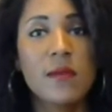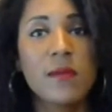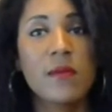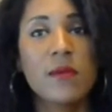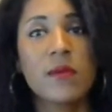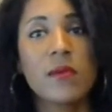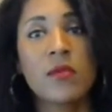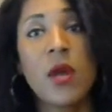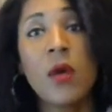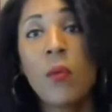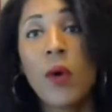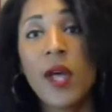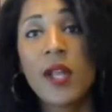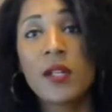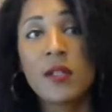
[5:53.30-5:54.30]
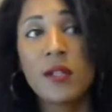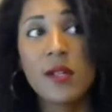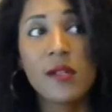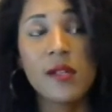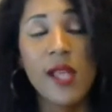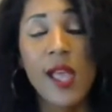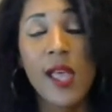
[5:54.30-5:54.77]
no one
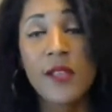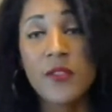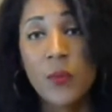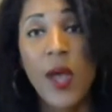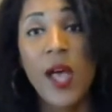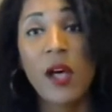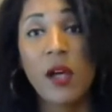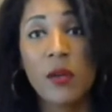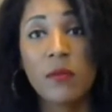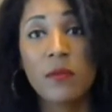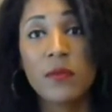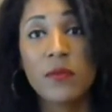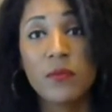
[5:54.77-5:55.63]
as well,